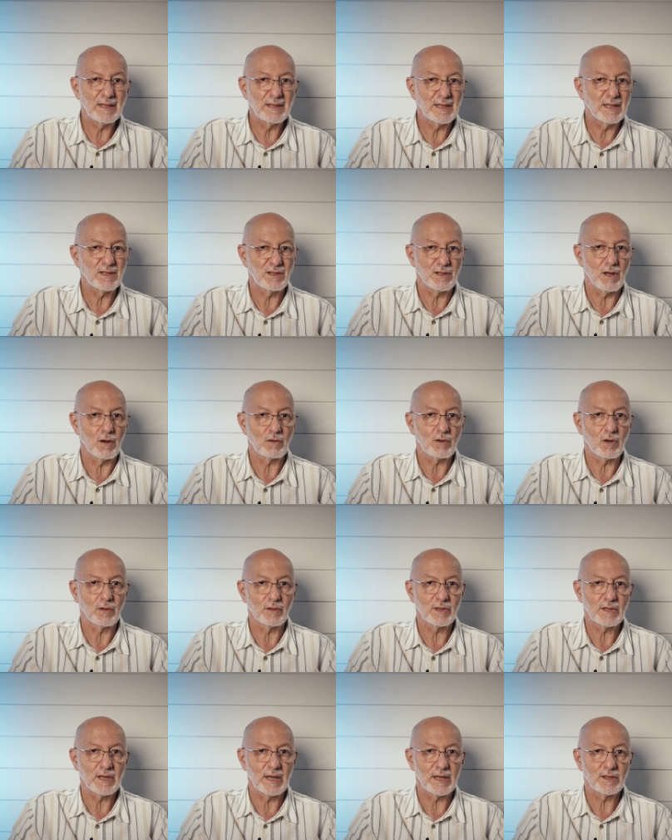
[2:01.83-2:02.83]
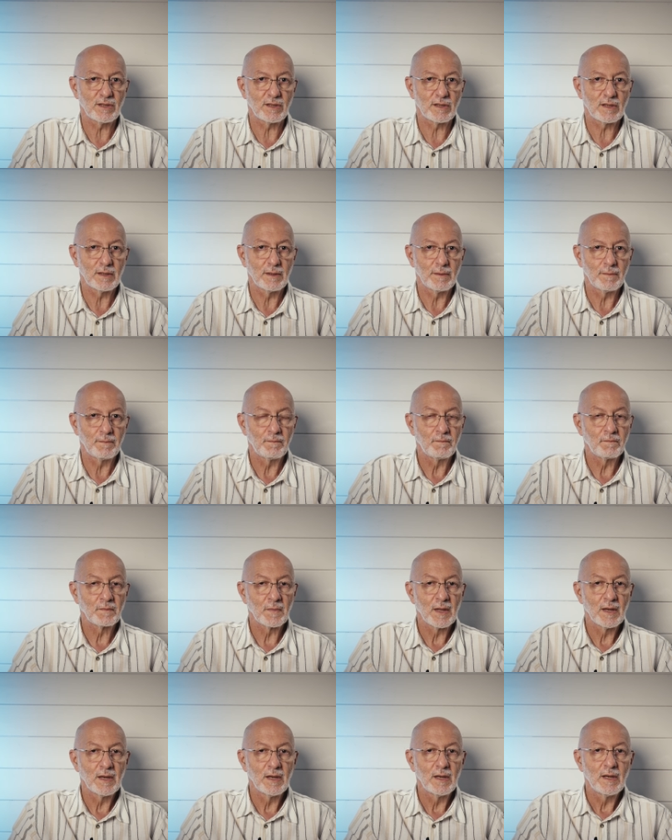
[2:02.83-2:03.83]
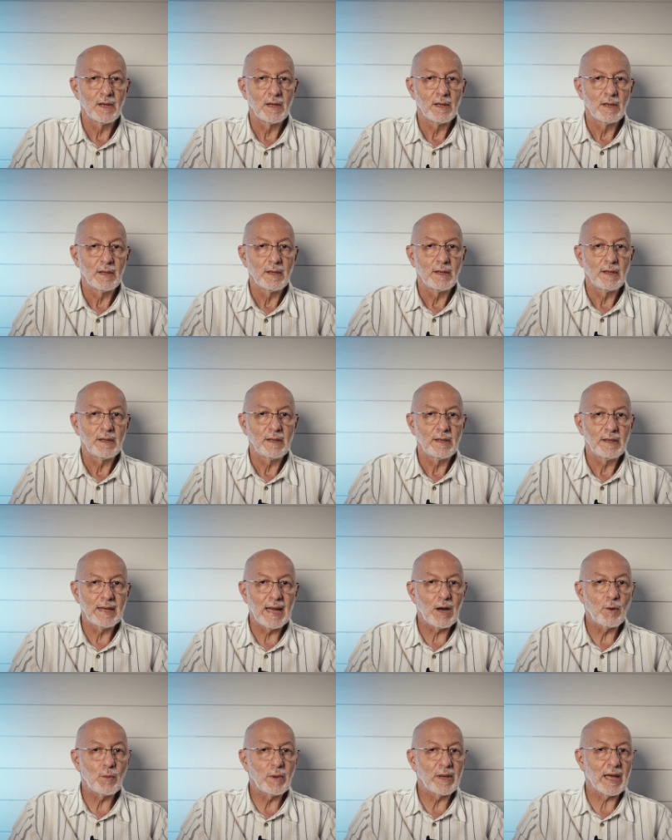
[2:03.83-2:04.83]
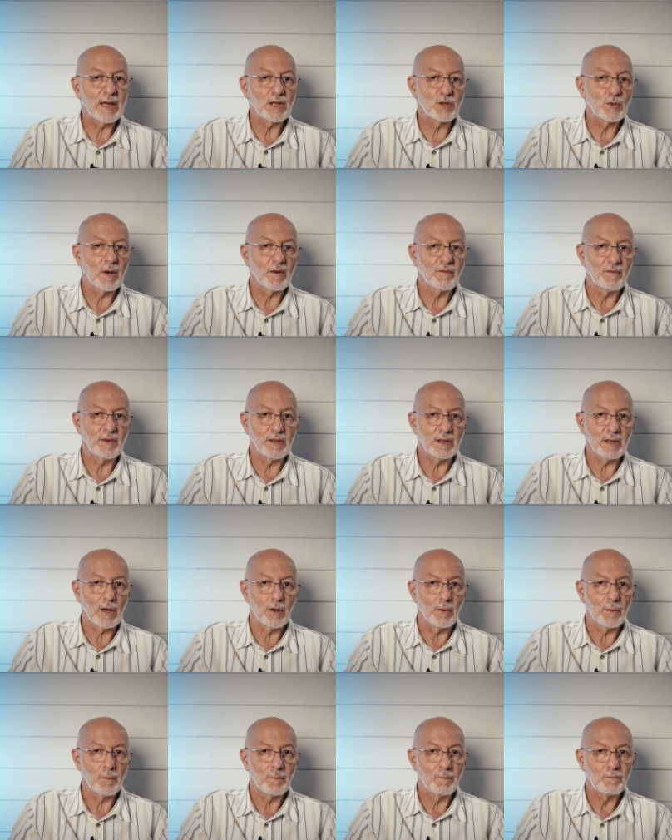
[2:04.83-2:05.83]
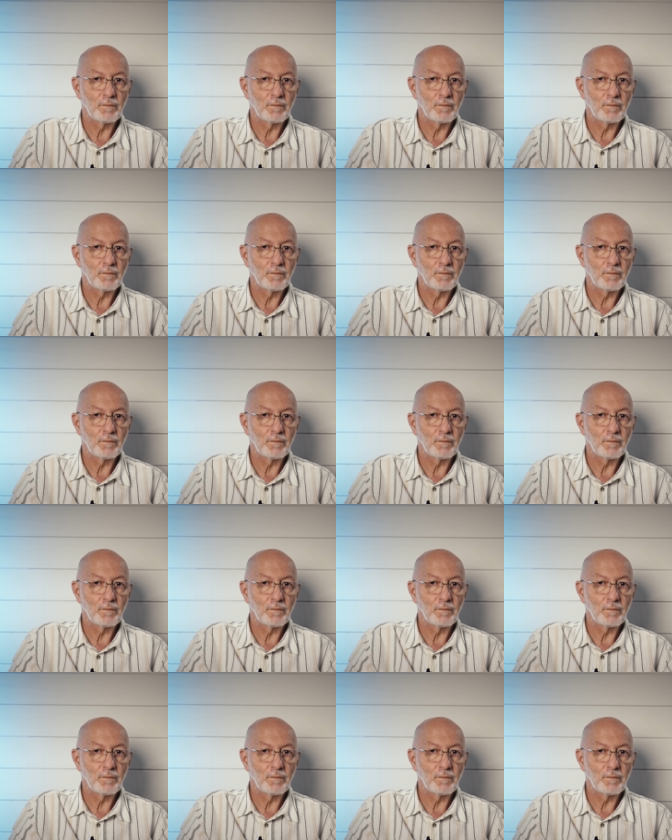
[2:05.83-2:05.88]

it is no contest. Now we get to our video.